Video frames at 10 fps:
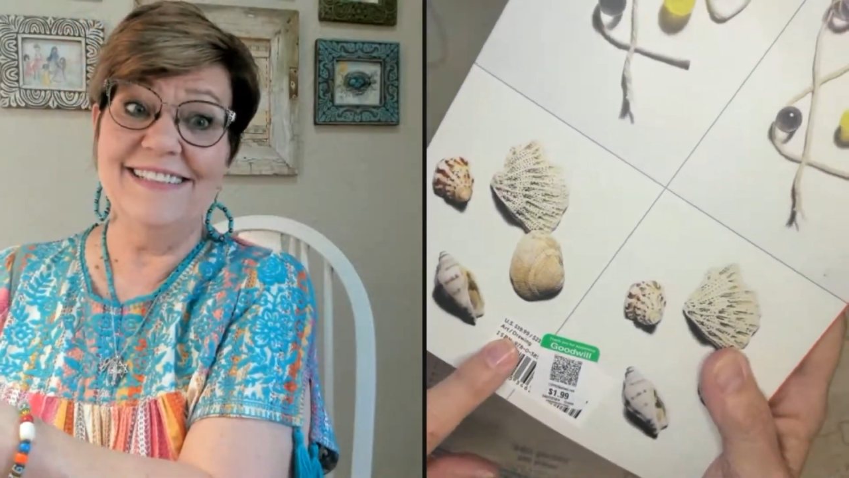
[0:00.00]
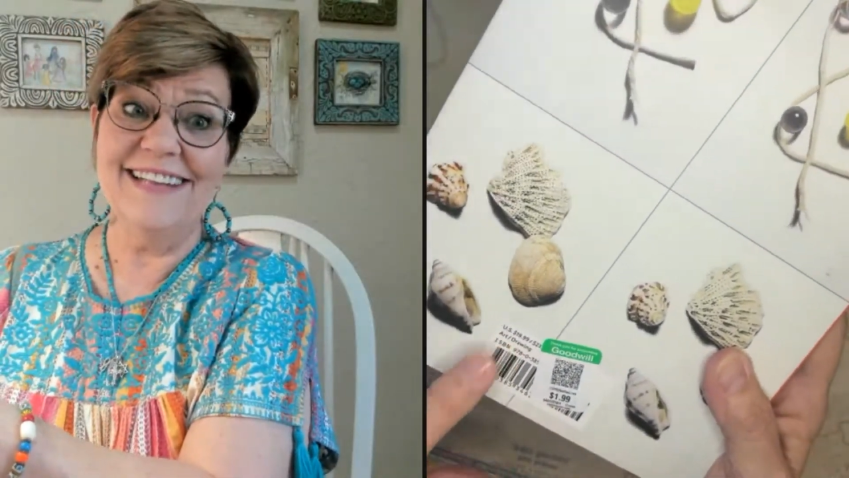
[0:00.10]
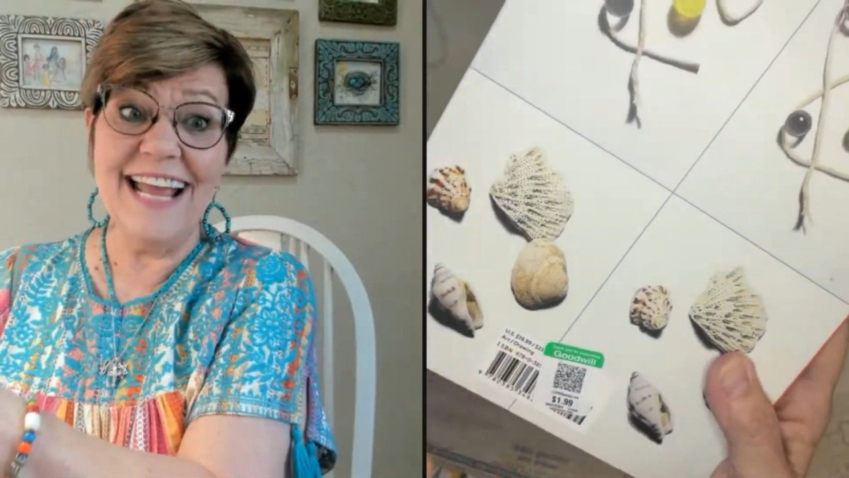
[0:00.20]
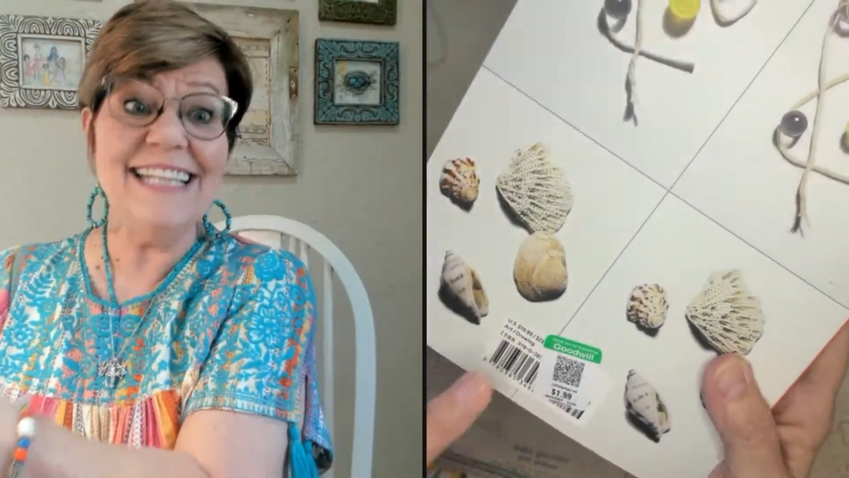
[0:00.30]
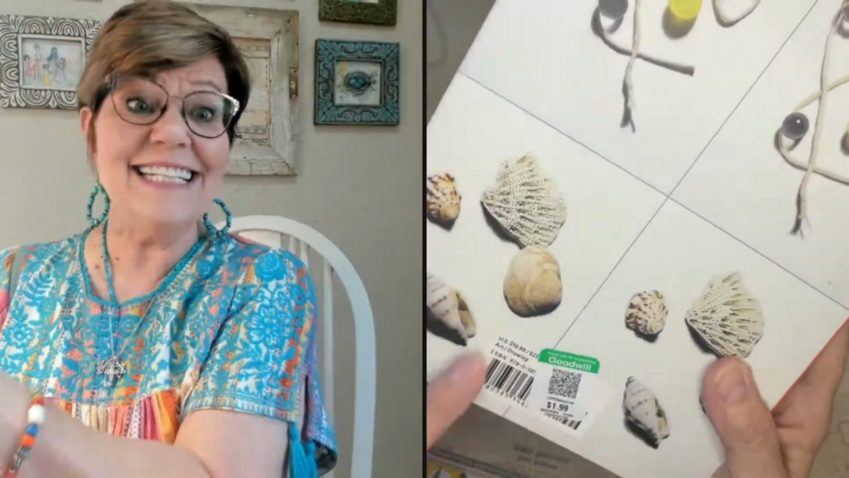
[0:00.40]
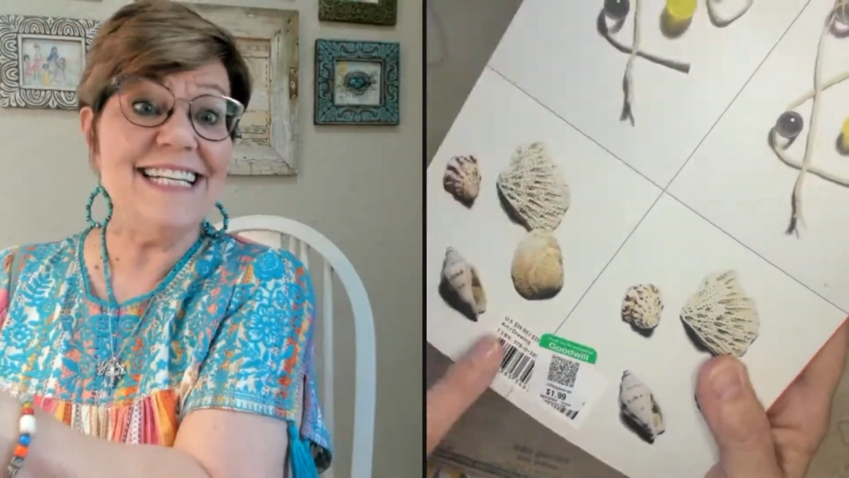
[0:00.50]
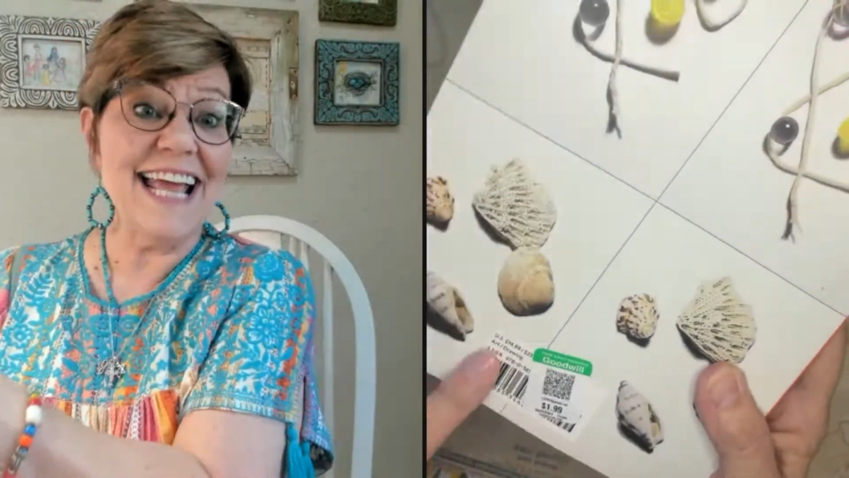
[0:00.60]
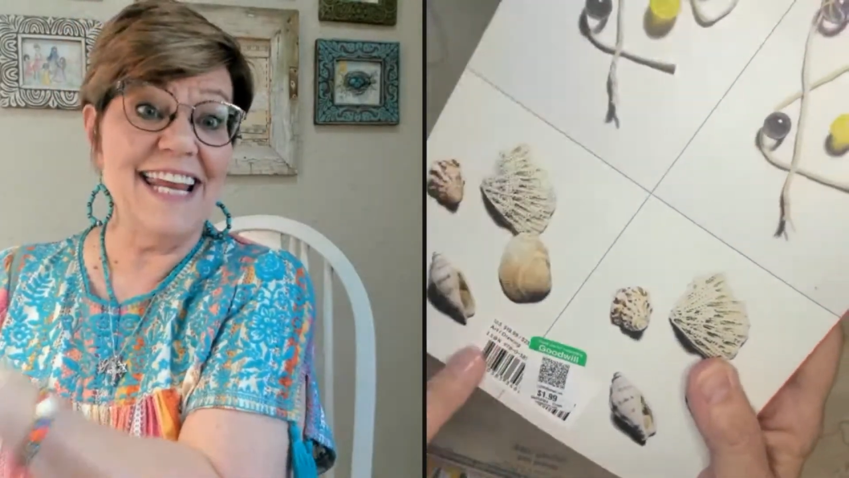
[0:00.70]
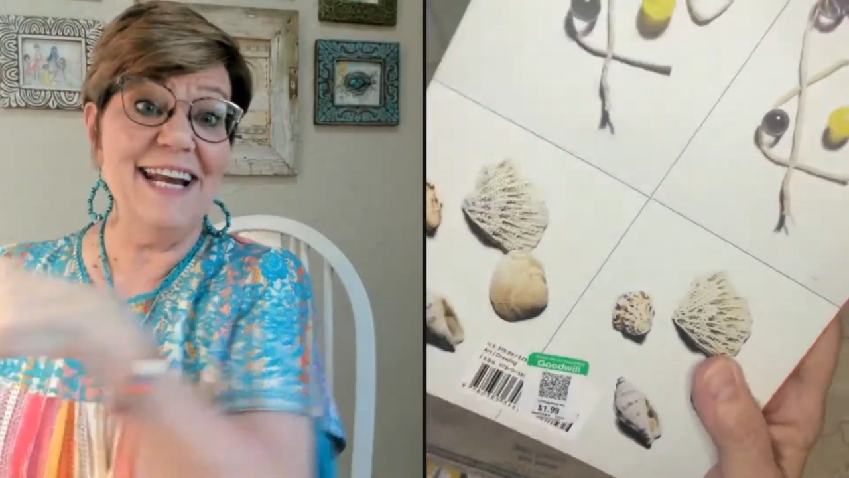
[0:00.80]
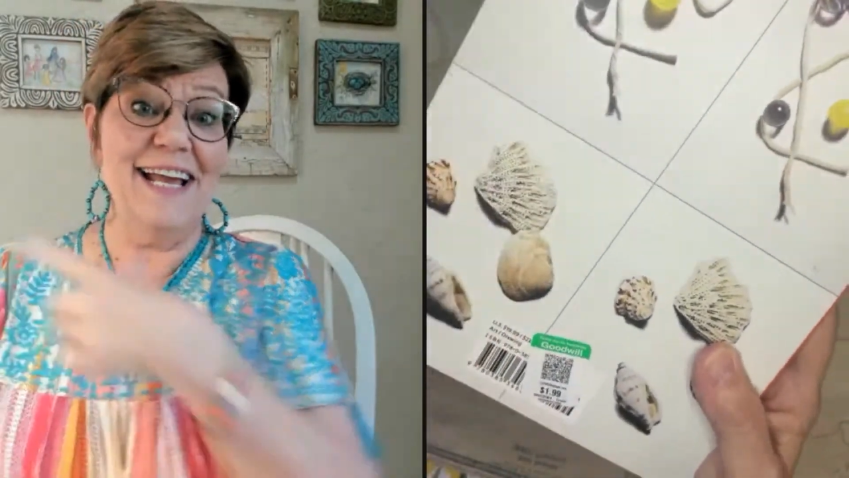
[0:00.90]

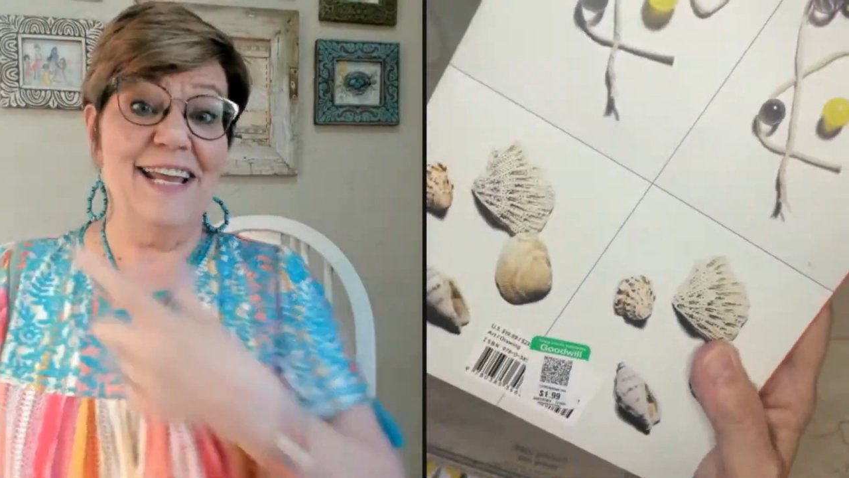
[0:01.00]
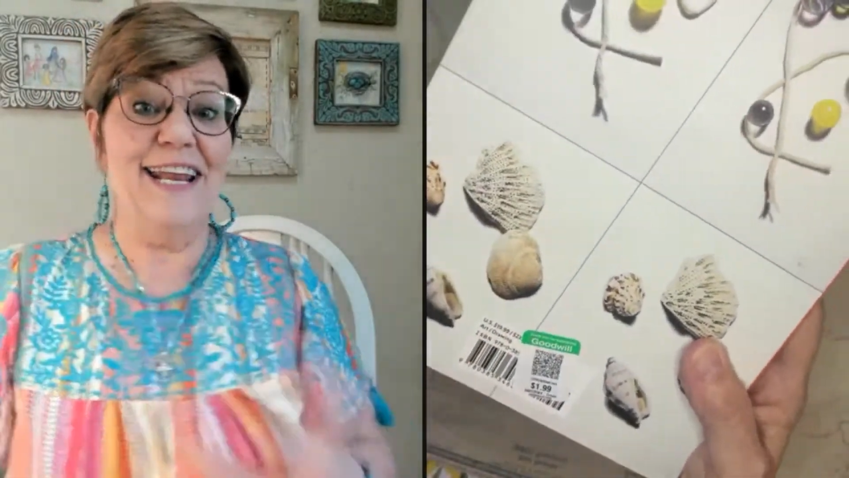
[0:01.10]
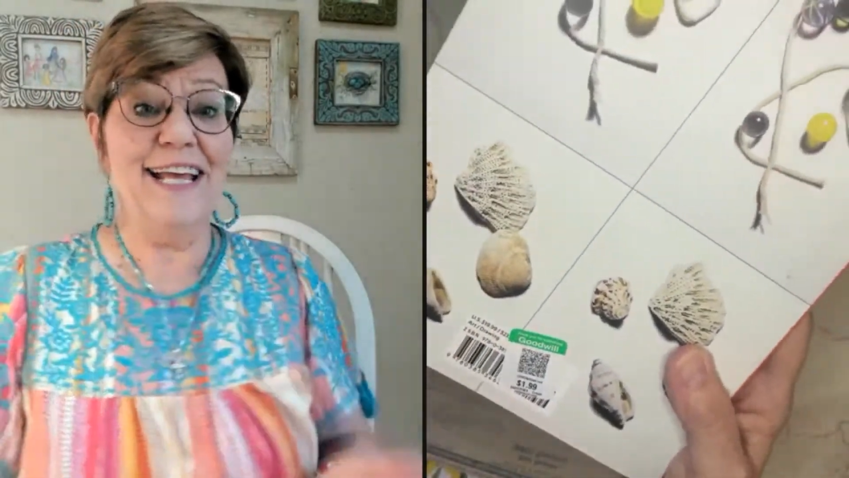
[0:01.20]
$19.99.